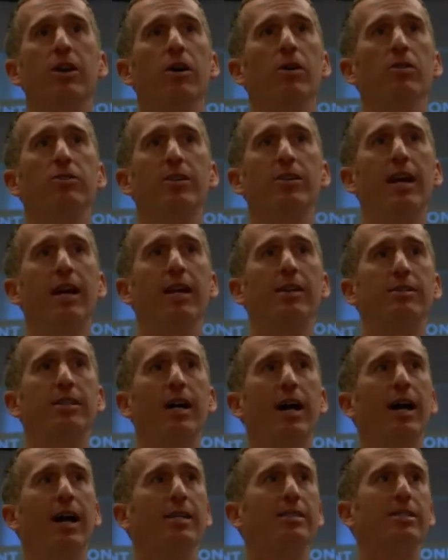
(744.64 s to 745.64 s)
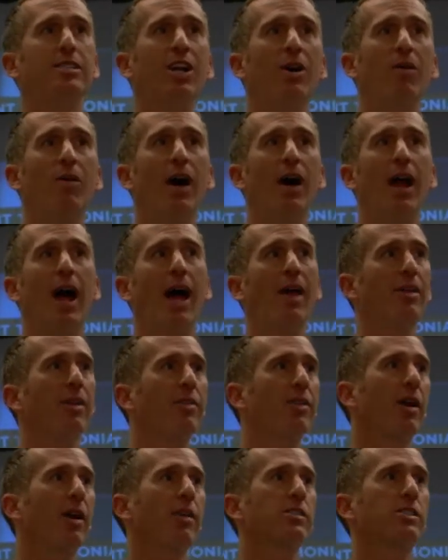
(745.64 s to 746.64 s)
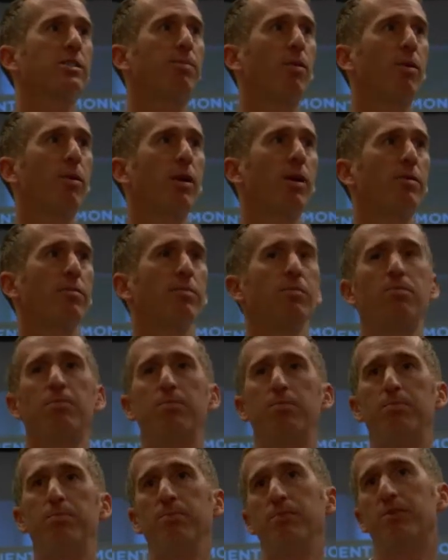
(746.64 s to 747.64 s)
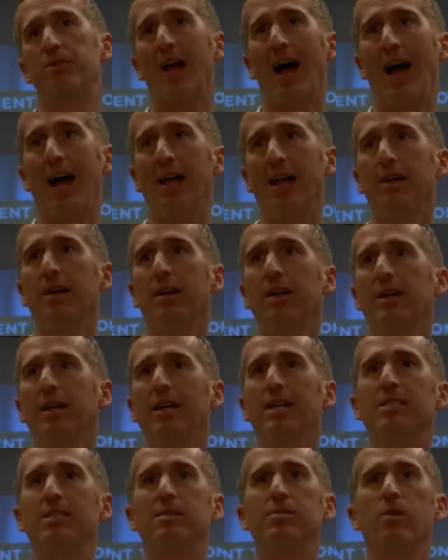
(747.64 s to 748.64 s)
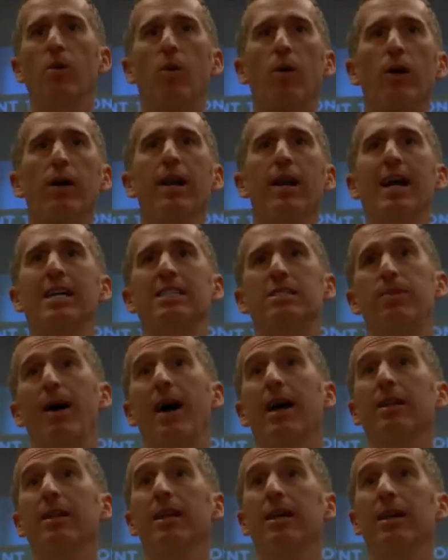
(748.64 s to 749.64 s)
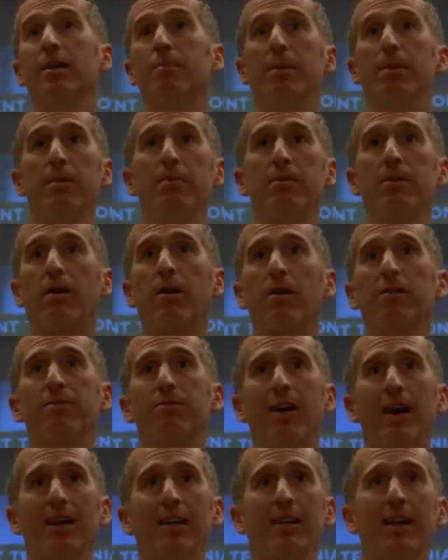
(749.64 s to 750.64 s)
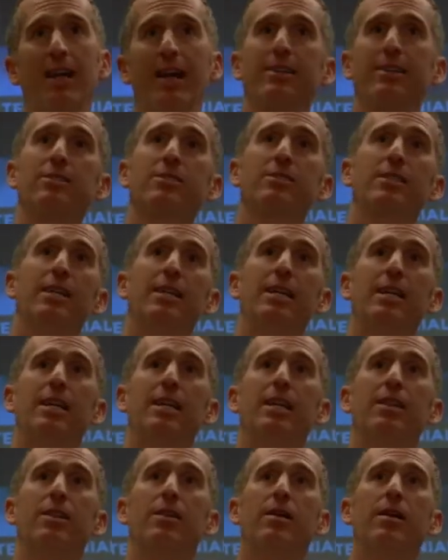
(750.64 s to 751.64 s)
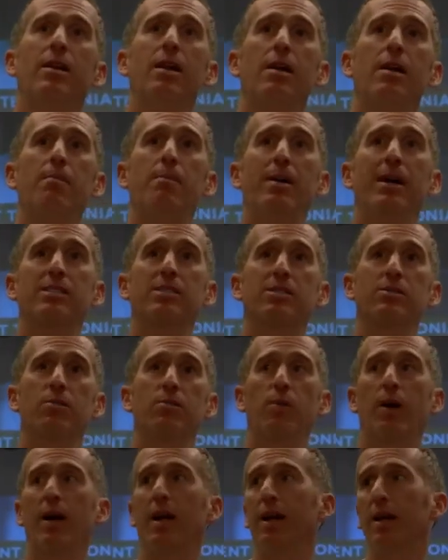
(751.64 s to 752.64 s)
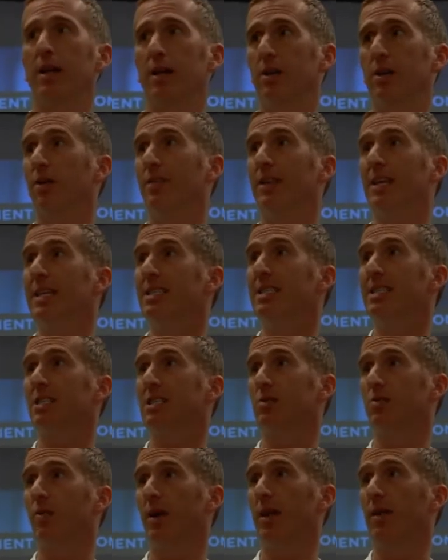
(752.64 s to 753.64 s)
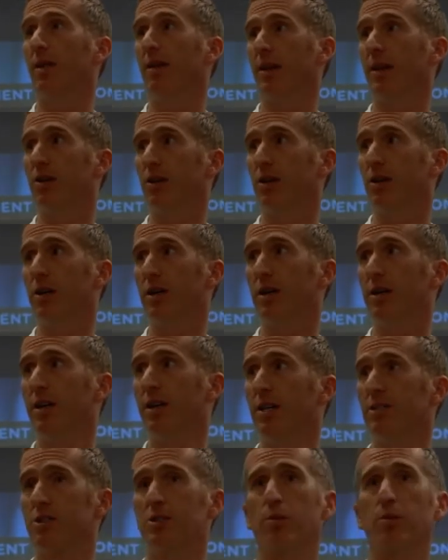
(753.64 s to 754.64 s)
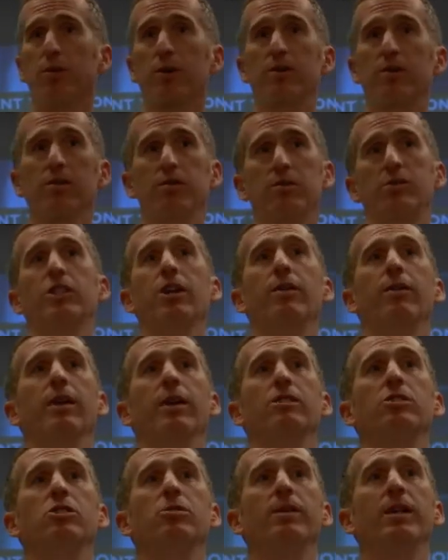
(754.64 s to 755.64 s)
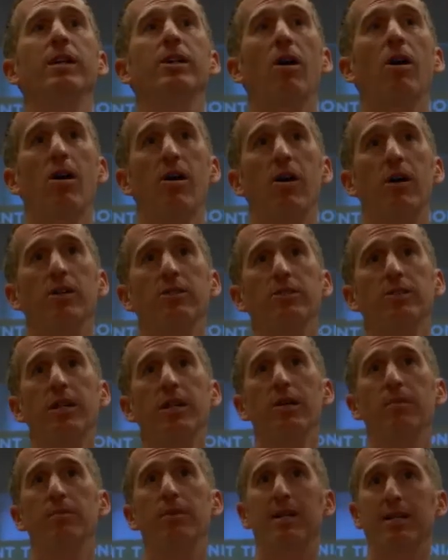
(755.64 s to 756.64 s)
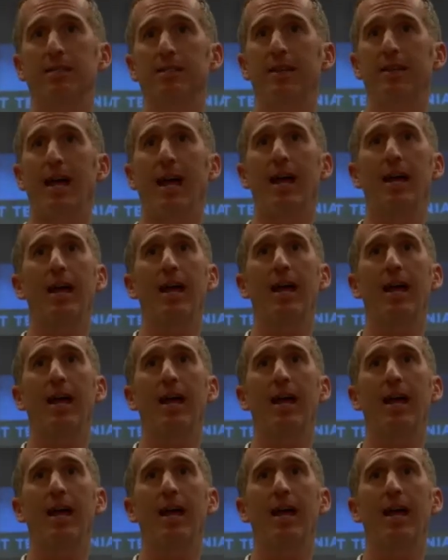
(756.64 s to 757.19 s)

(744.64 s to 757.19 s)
say to us, you know what, I think that our support site is organized badly and people aren't finding the answers they need in the best way, in the easiest way that they could, so we're generating too many calls because of that,